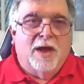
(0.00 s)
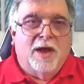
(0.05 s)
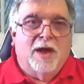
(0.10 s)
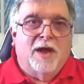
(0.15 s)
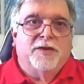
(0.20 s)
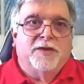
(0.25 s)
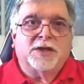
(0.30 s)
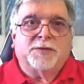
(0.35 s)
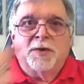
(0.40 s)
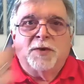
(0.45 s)

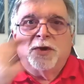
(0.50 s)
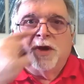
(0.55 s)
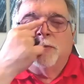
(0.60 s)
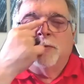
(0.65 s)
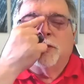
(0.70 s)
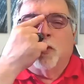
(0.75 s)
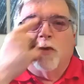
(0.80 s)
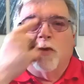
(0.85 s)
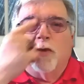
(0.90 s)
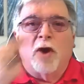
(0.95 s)
This
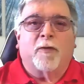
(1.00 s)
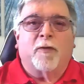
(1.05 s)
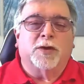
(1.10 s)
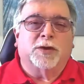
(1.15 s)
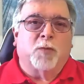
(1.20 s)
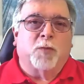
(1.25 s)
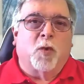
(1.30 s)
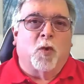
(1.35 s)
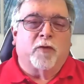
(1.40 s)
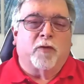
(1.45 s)
becomes a
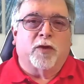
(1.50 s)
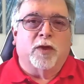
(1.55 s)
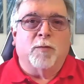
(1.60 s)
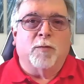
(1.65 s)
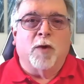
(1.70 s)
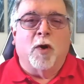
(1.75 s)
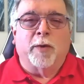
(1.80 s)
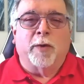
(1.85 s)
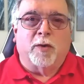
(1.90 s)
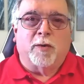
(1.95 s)
reference point for the
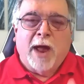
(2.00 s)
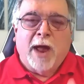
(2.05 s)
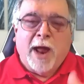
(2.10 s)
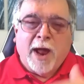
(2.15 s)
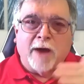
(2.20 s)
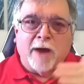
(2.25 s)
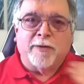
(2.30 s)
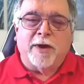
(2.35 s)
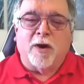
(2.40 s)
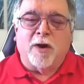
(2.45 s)
moment on
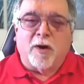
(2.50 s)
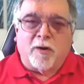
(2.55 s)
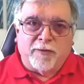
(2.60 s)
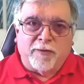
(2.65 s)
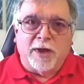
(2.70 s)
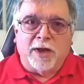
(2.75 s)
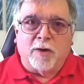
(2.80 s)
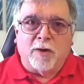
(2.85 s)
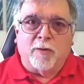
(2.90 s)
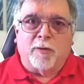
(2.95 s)
how they are
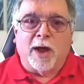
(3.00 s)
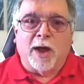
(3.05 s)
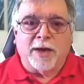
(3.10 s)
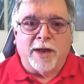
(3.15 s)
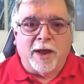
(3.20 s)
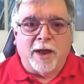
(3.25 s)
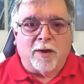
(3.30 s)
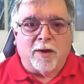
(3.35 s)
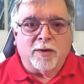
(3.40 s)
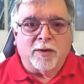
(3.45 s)
feeling right
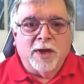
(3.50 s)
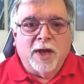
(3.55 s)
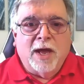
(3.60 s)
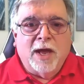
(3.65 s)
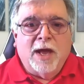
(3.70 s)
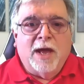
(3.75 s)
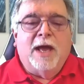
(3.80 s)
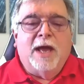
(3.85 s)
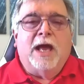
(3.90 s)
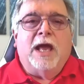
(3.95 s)
now.
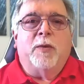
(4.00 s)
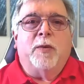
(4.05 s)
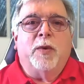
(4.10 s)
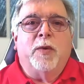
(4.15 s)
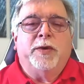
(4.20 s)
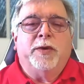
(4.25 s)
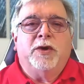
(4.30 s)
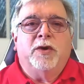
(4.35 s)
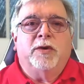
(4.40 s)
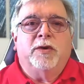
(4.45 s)
And when
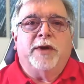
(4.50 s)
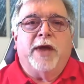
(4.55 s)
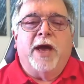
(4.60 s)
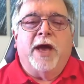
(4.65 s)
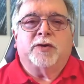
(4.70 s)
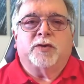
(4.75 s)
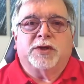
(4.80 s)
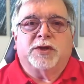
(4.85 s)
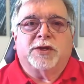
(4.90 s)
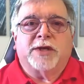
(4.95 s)
we do an
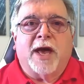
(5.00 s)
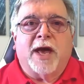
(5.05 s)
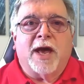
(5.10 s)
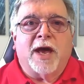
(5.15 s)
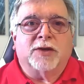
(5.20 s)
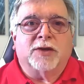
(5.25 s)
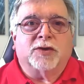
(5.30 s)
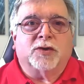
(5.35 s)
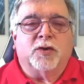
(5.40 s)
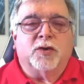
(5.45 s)

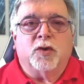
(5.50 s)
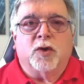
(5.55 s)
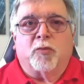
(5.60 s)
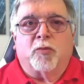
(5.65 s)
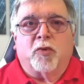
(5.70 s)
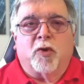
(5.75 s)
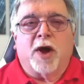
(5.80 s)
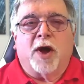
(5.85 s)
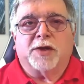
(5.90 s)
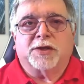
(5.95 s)
exercise or do a
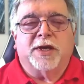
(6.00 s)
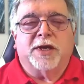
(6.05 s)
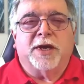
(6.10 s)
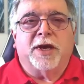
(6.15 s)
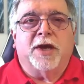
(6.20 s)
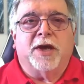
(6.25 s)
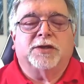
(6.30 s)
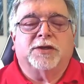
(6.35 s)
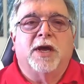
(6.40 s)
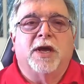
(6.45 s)

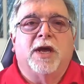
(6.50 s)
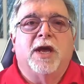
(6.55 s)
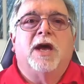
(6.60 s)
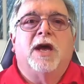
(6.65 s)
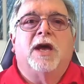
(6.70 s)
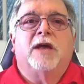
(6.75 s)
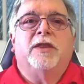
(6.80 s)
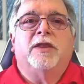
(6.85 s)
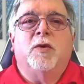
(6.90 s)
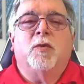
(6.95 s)
process,
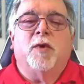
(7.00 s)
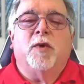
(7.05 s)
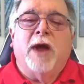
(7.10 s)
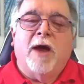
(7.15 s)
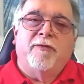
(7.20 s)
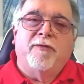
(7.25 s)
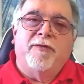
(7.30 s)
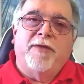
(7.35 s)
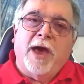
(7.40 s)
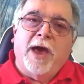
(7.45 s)
then we'll
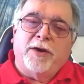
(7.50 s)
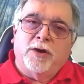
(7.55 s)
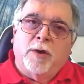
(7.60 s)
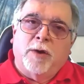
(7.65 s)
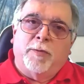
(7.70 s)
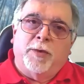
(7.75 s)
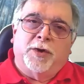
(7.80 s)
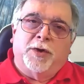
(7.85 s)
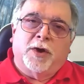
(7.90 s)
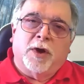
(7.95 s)
have that
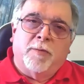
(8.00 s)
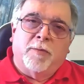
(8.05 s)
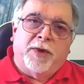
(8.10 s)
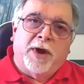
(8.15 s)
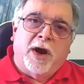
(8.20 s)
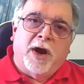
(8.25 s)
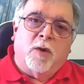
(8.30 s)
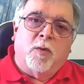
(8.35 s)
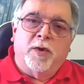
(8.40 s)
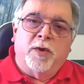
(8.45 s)
number to
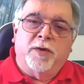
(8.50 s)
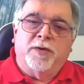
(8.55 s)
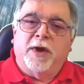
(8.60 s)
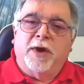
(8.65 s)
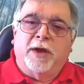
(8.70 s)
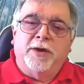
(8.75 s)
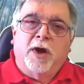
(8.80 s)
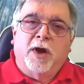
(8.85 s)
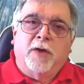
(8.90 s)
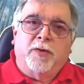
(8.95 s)
compare with
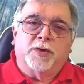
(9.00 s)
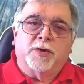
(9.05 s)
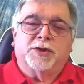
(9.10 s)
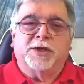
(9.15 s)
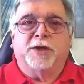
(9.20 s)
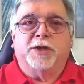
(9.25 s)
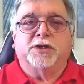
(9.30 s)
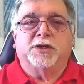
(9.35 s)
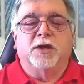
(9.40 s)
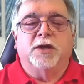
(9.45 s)
another
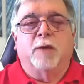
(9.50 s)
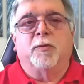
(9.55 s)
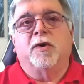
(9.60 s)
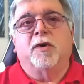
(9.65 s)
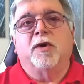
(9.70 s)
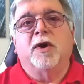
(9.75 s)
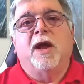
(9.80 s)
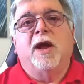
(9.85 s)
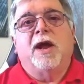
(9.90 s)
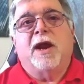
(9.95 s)
SUDS
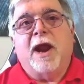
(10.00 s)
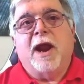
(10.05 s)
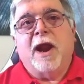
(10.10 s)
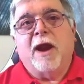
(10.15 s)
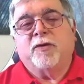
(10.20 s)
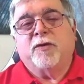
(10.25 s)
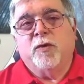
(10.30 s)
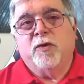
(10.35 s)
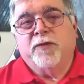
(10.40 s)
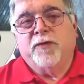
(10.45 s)
number
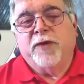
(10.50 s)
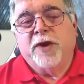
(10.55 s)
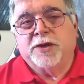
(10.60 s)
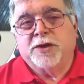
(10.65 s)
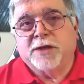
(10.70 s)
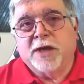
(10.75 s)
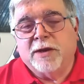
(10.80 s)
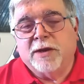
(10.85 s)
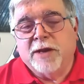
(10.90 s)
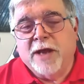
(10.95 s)
after we
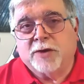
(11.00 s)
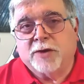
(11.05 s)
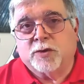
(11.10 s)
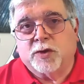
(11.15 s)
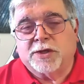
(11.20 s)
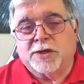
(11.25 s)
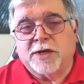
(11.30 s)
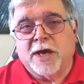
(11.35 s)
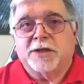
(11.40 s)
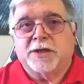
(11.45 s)
finish that
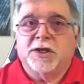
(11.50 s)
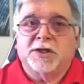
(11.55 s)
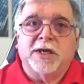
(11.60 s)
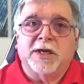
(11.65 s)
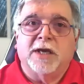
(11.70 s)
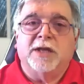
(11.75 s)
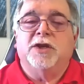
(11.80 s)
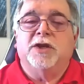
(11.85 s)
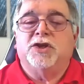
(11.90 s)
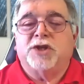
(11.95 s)
exercise to
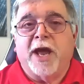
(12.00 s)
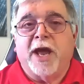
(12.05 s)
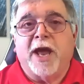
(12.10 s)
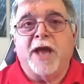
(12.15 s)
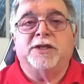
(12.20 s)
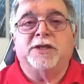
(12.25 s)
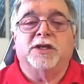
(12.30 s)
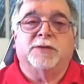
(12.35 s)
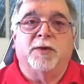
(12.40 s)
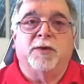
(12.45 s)
see the
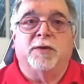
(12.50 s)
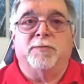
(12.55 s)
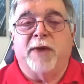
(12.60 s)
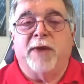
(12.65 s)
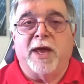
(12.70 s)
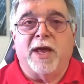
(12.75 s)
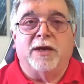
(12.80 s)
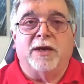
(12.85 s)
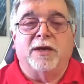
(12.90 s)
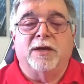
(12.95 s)
change that's been
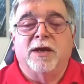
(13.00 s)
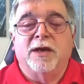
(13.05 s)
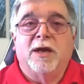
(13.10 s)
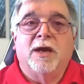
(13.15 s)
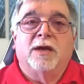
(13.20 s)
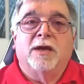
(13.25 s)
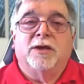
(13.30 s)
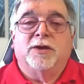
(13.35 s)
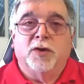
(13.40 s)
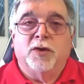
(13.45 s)
made
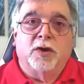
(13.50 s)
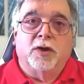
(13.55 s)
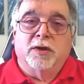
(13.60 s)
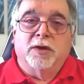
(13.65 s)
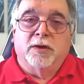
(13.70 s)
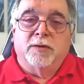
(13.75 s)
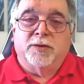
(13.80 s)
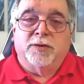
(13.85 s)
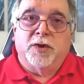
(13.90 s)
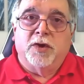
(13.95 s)

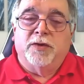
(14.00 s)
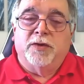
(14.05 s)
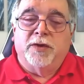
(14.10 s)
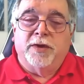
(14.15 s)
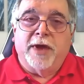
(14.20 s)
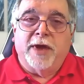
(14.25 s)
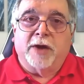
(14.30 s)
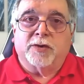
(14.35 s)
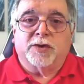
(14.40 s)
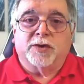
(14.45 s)
due to
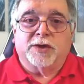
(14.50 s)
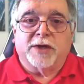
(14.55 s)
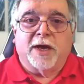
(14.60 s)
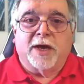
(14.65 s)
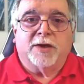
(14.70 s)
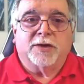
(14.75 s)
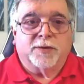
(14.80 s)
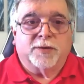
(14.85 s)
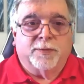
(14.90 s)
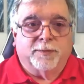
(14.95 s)
the
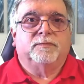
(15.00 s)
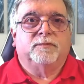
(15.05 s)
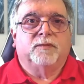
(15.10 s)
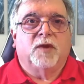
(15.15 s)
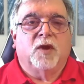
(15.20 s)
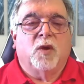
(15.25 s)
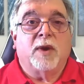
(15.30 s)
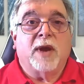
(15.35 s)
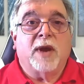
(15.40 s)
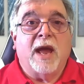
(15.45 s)
exercise.
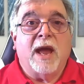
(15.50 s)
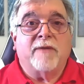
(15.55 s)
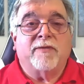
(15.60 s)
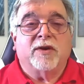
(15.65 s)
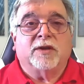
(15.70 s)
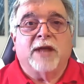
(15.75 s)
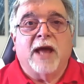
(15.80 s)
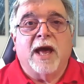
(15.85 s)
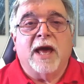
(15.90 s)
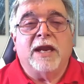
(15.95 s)
When I have a
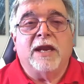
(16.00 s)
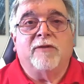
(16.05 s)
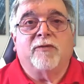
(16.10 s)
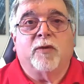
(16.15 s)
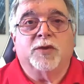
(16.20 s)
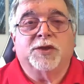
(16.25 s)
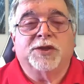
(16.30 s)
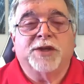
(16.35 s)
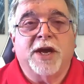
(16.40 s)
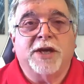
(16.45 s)
client in
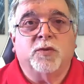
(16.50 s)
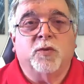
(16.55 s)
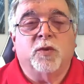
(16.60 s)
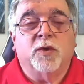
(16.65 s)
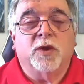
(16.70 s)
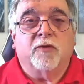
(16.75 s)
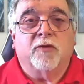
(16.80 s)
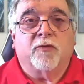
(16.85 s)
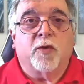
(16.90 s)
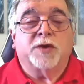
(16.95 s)
for a session, one
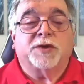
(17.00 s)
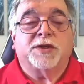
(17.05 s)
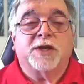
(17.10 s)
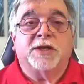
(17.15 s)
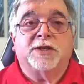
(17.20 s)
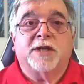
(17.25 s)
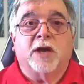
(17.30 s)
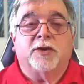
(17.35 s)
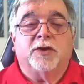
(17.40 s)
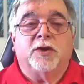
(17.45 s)
of the first
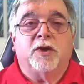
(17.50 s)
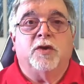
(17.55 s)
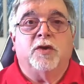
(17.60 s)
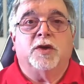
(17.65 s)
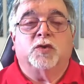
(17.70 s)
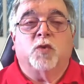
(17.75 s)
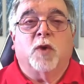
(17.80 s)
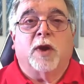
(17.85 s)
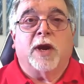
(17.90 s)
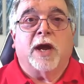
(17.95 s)
things I'll do
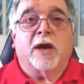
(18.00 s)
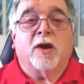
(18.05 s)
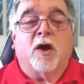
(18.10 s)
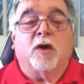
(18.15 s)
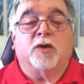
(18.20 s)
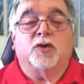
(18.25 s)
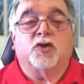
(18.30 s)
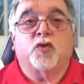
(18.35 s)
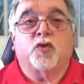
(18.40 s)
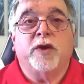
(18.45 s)
is what I
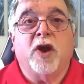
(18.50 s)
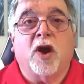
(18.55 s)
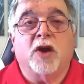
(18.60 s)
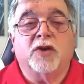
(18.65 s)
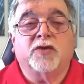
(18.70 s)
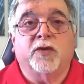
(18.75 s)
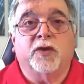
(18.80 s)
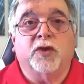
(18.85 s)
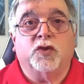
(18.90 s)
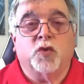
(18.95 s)
call
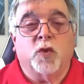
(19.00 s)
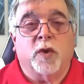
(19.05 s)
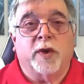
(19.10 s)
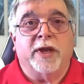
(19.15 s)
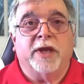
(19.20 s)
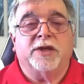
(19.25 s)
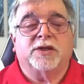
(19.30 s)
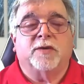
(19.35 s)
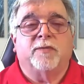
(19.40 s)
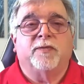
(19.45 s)
triage for the
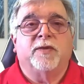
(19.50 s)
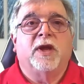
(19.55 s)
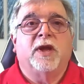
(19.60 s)
20s.